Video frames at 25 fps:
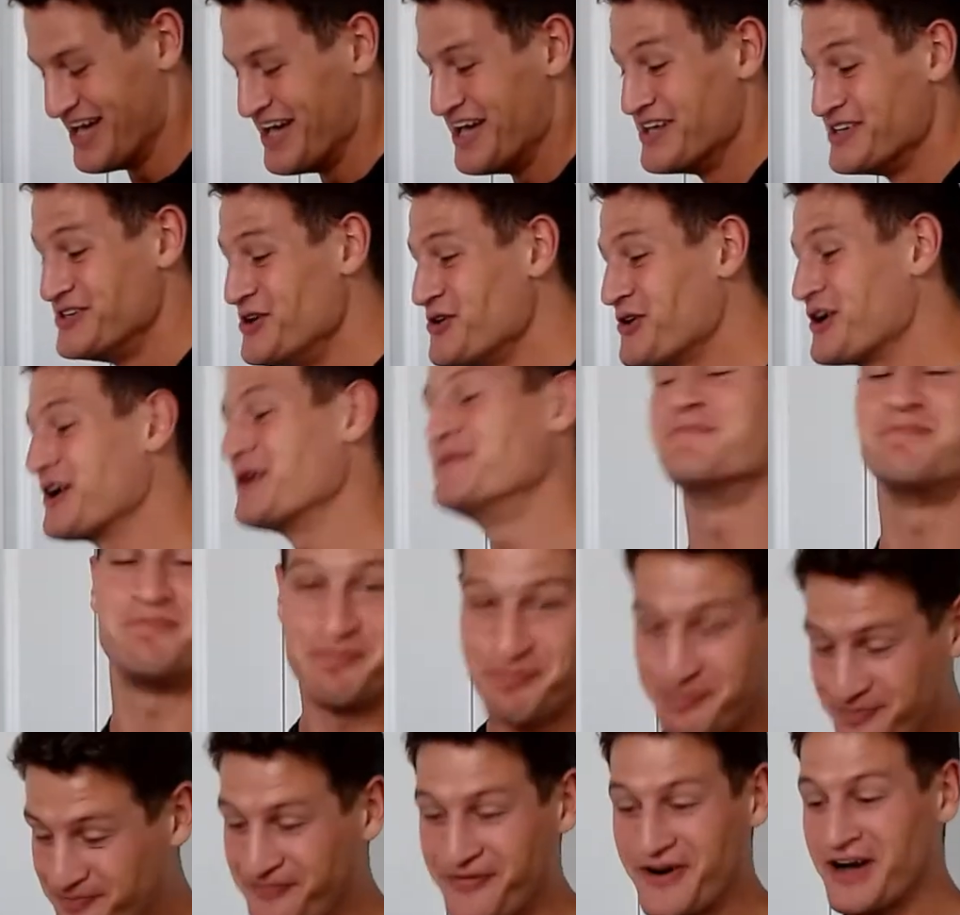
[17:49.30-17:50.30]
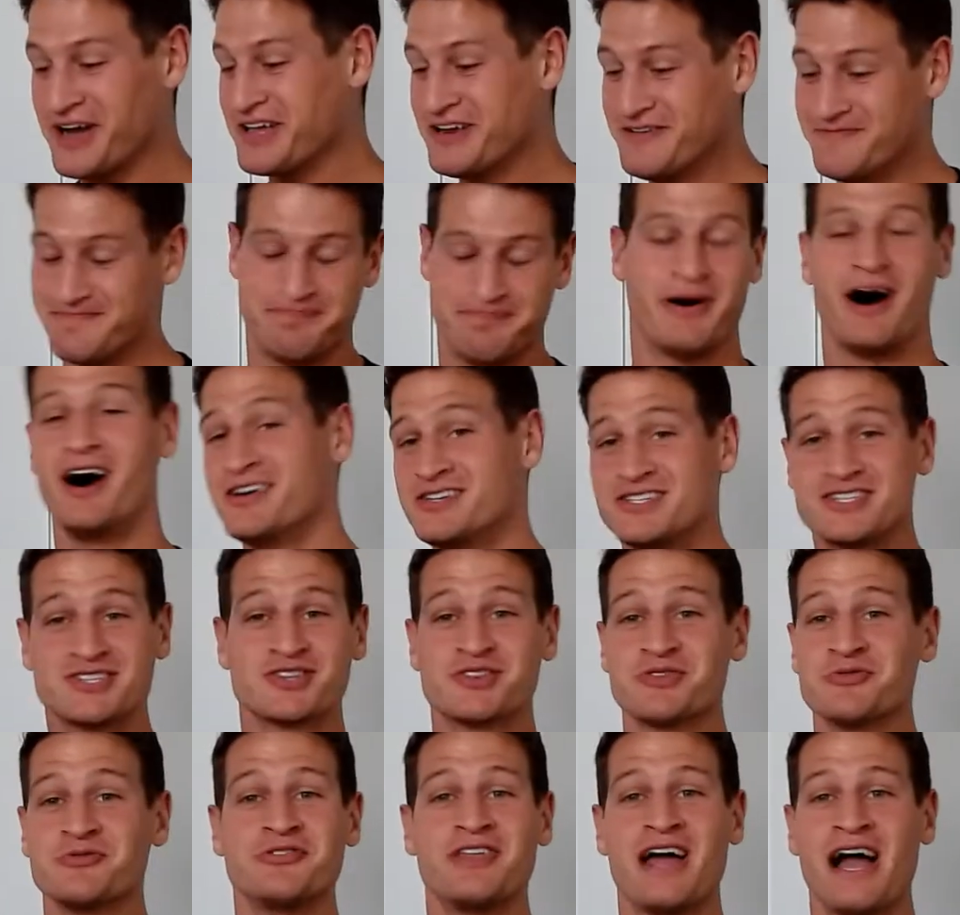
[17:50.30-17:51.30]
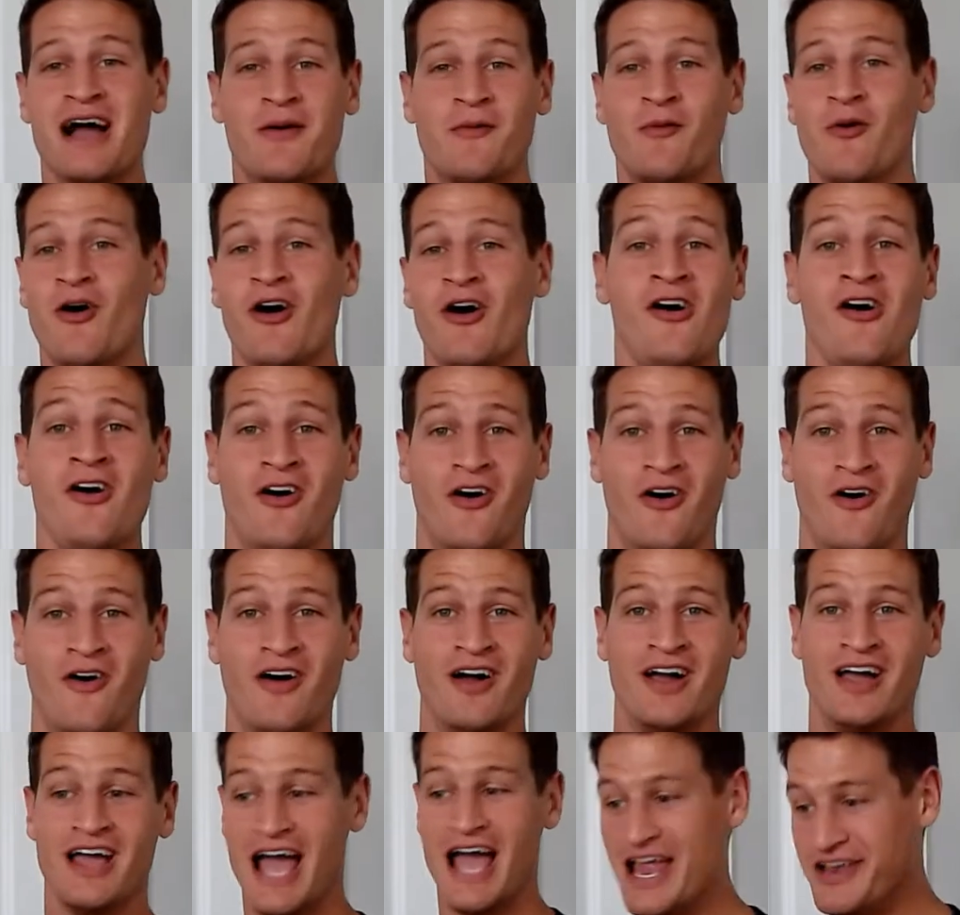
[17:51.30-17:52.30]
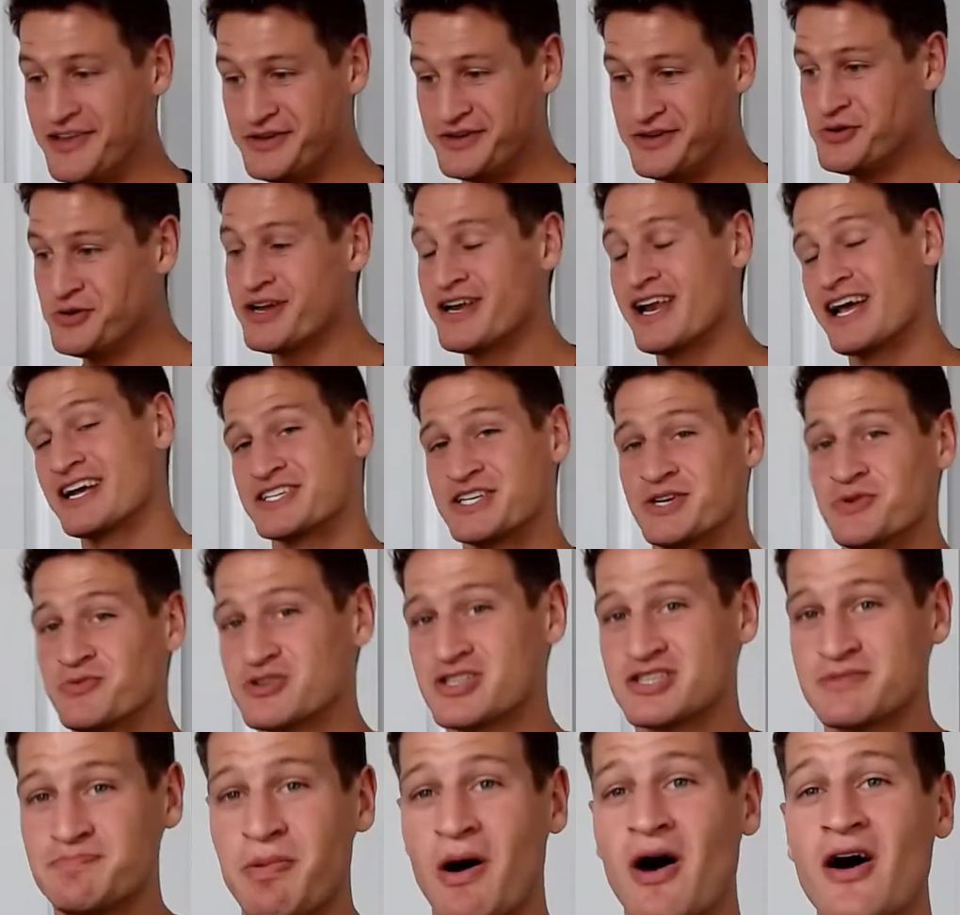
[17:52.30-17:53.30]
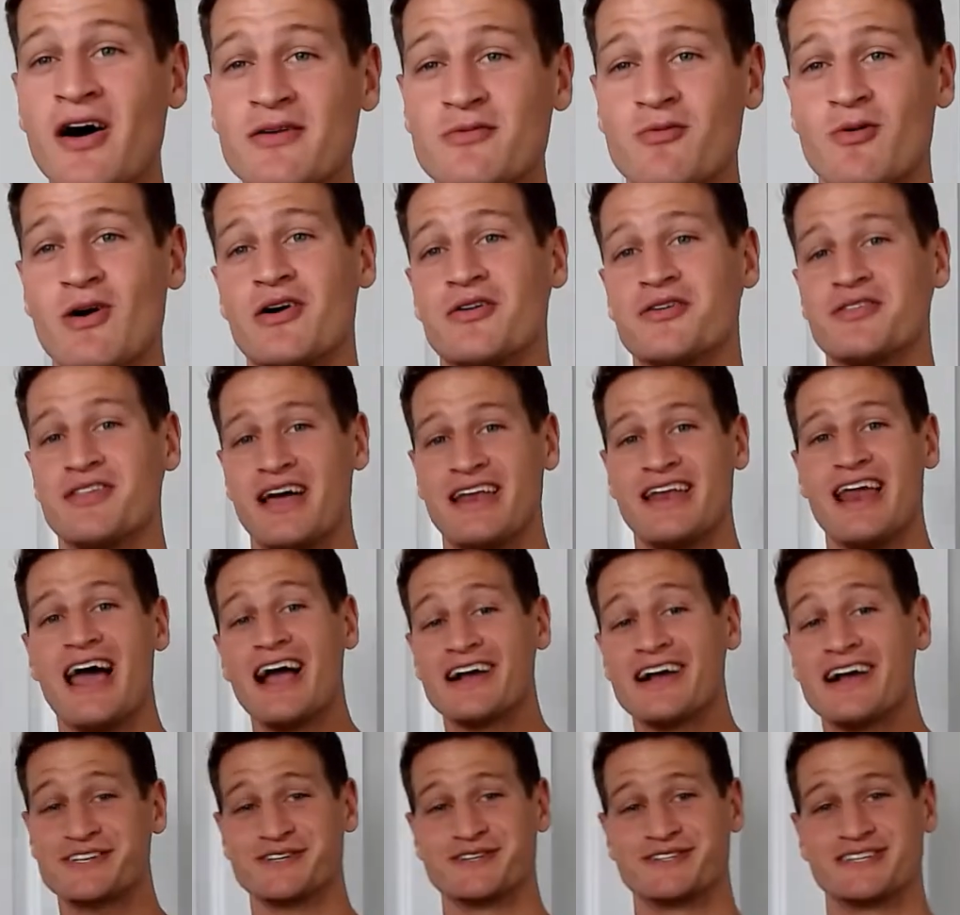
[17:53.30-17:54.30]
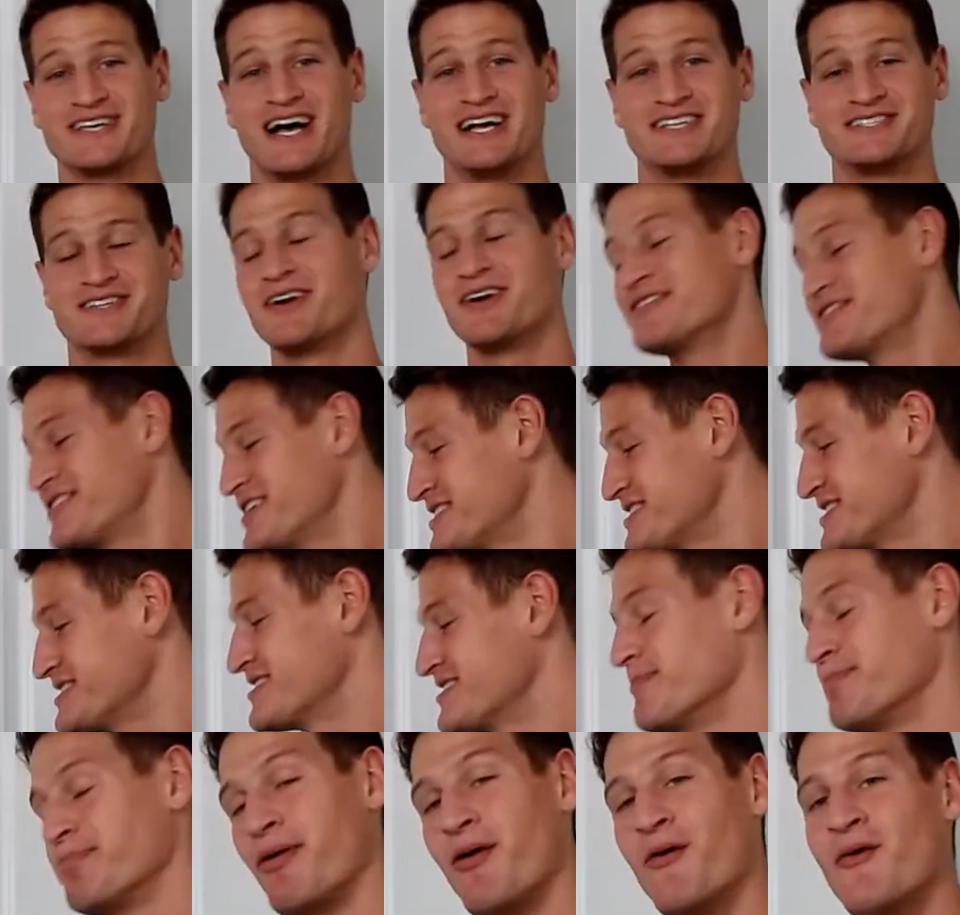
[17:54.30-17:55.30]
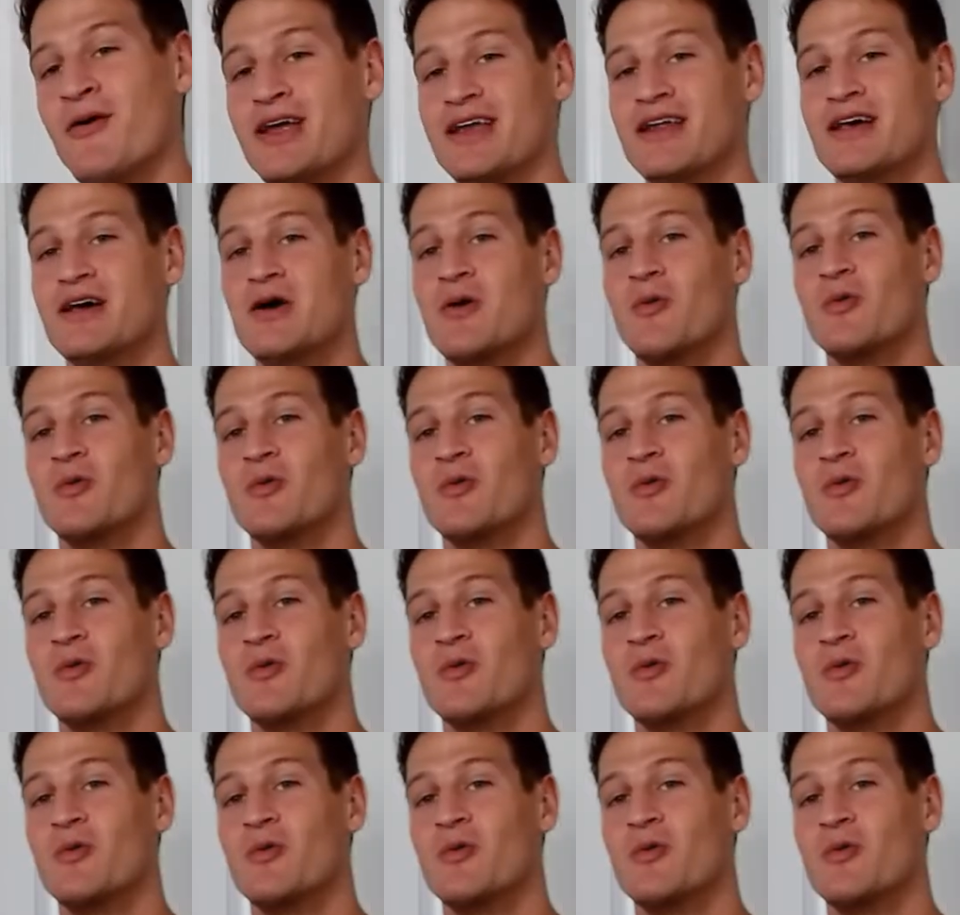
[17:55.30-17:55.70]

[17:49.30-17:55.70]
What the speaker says: you can fucking punch through that wall and you can actually respond well to that exercise. All right, this is the point.